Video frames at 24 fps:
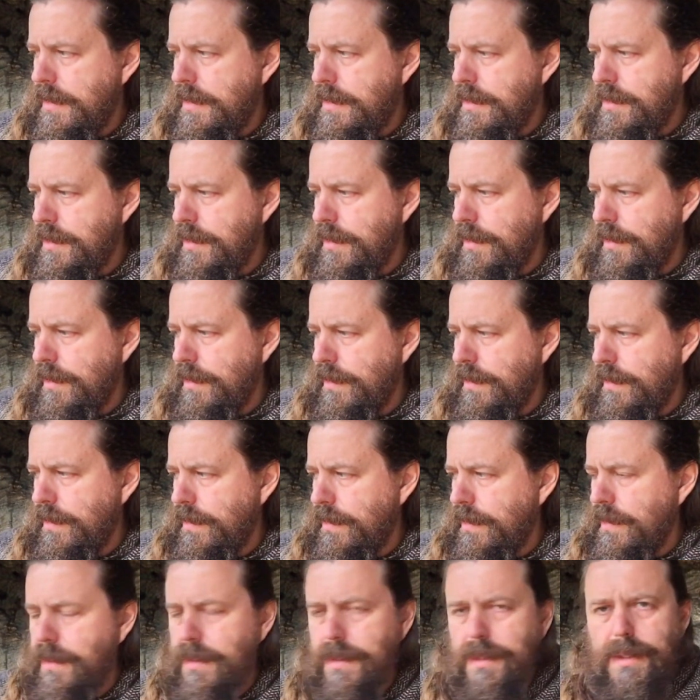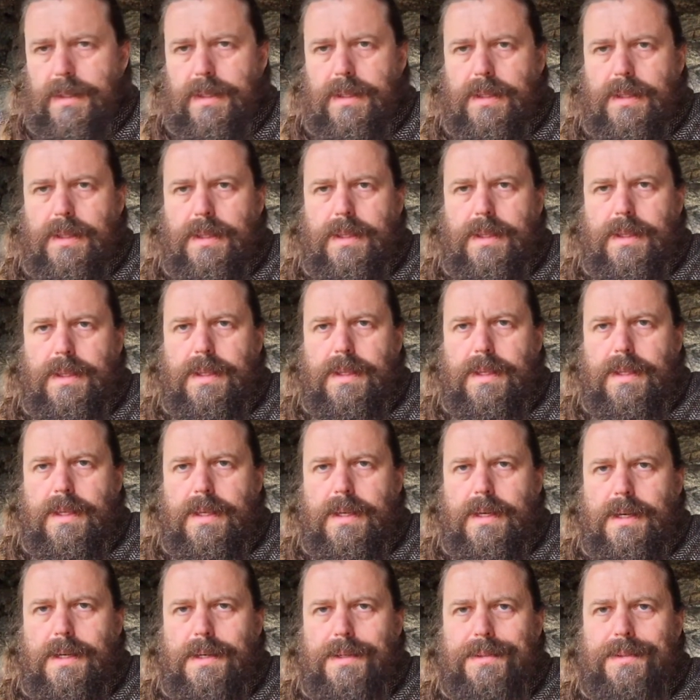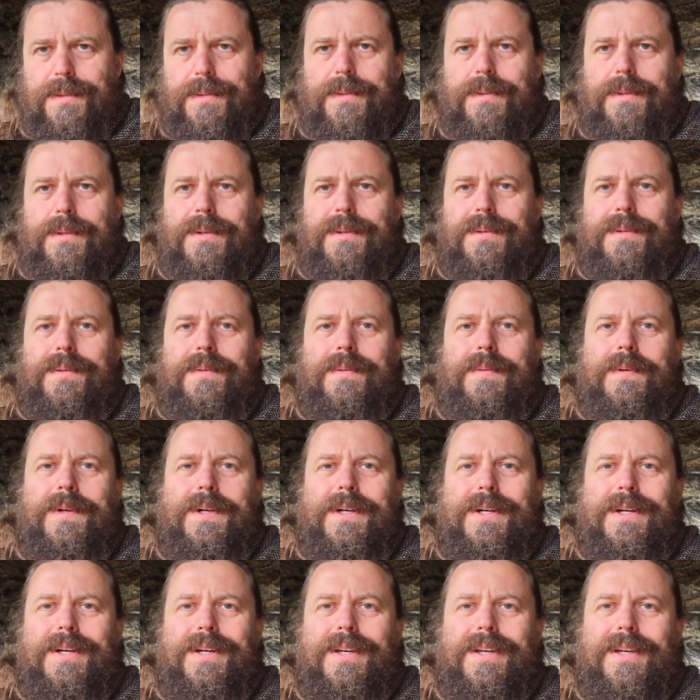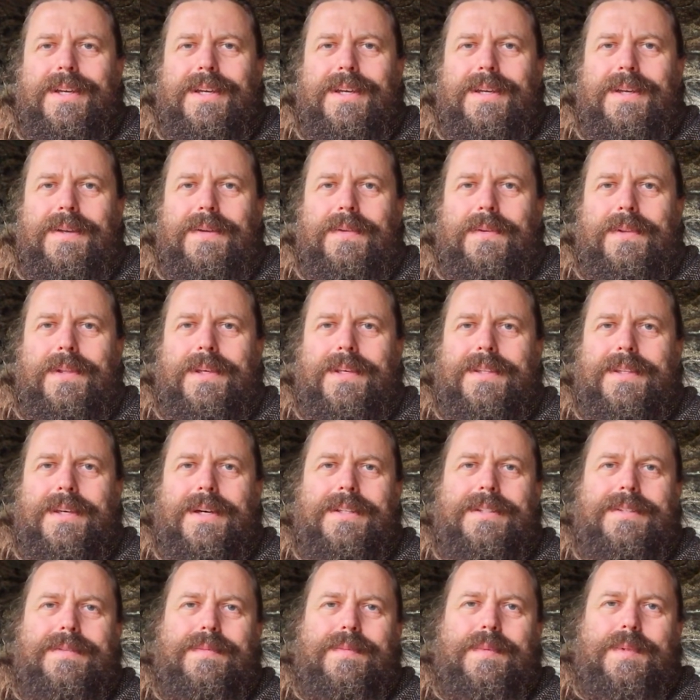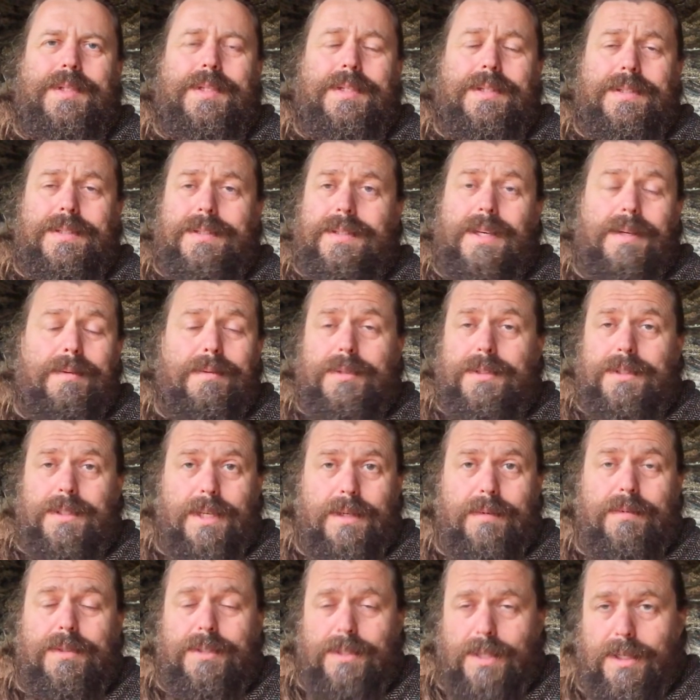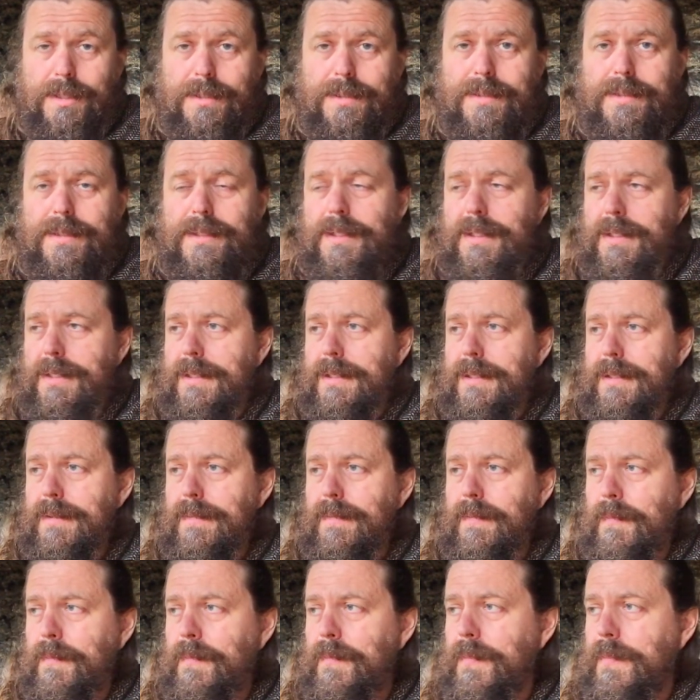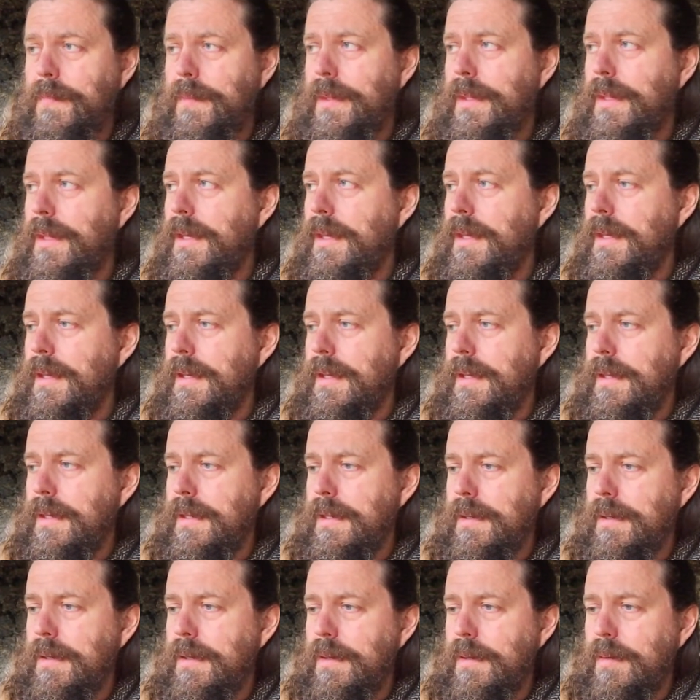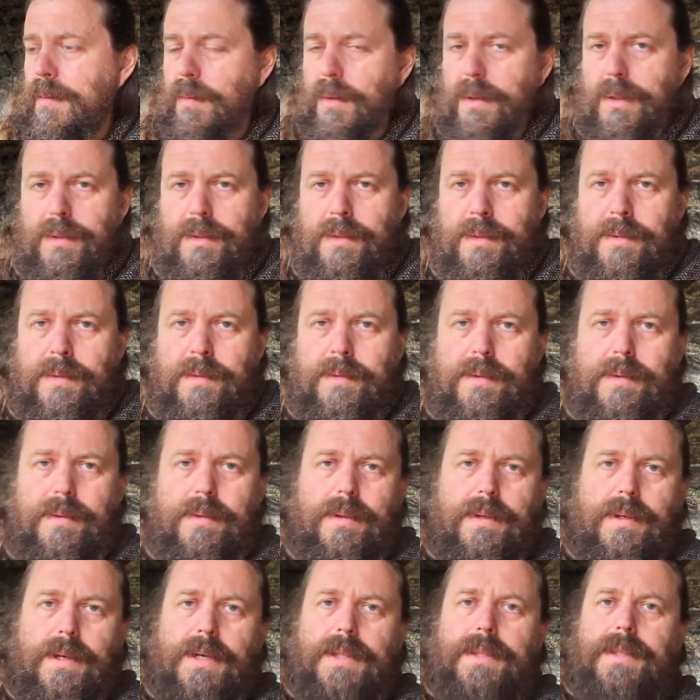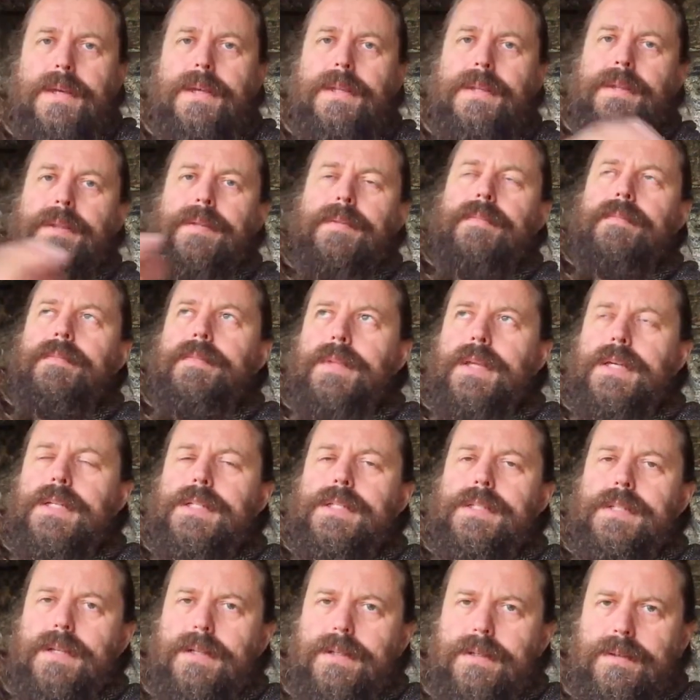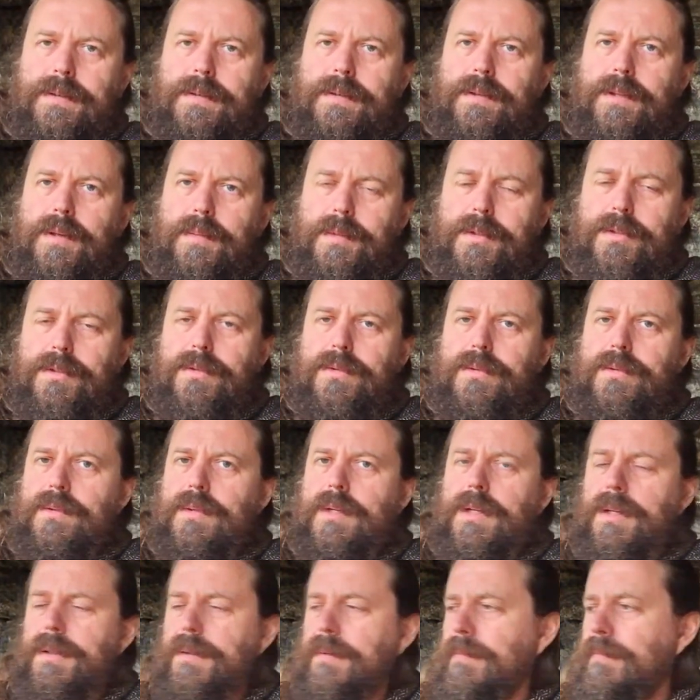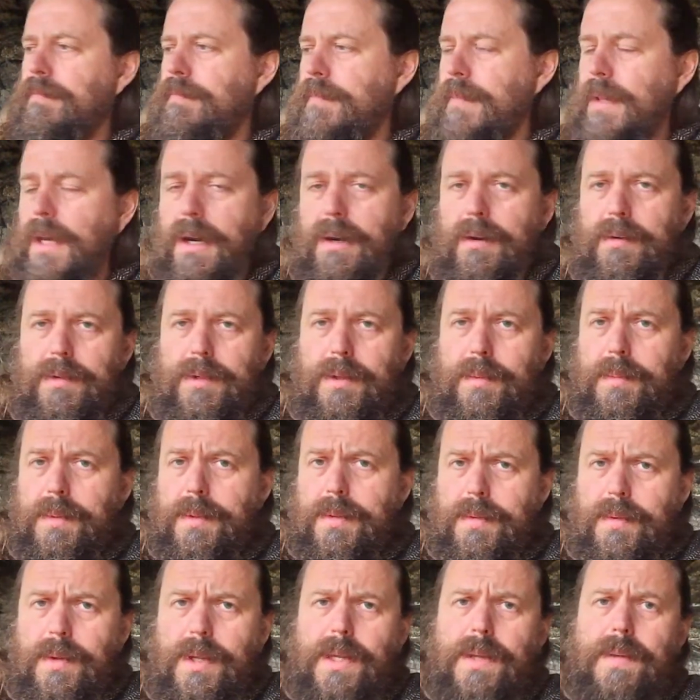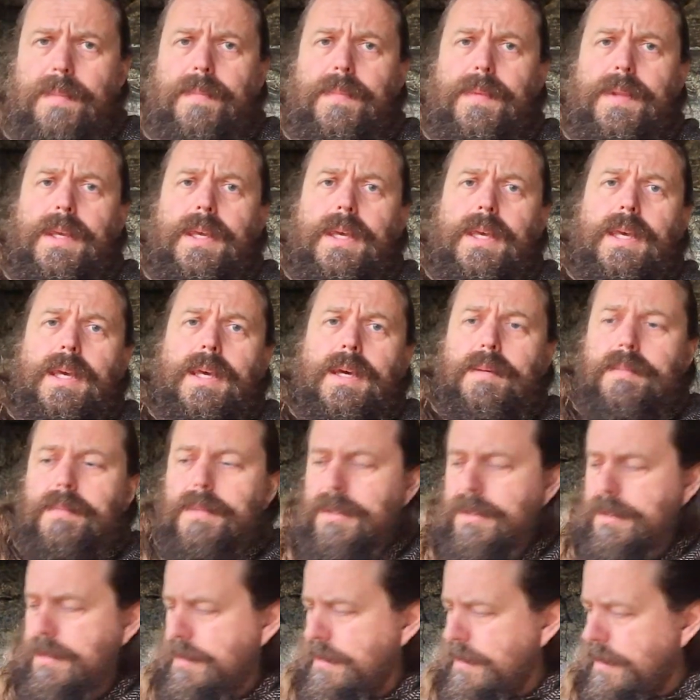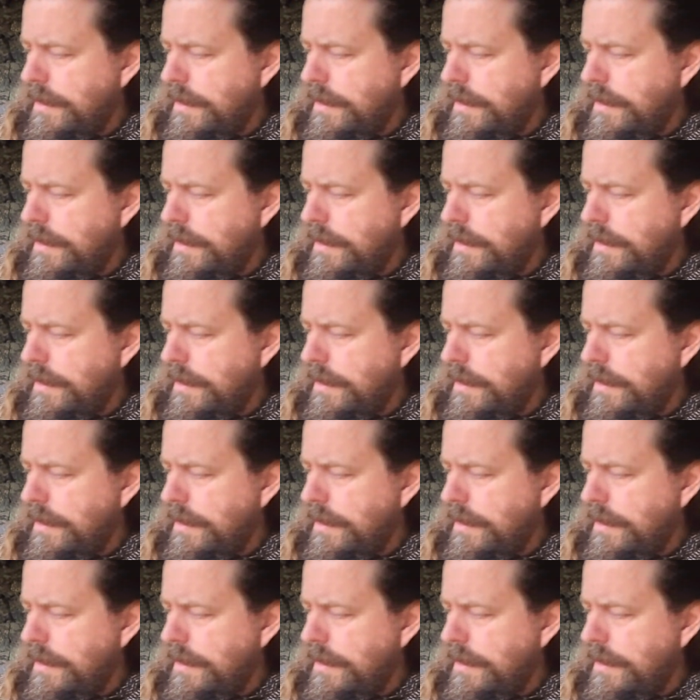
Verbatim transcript: so I don't know why you think that, but it, they were they were not. Um, one, and then next year number two, and now number three. But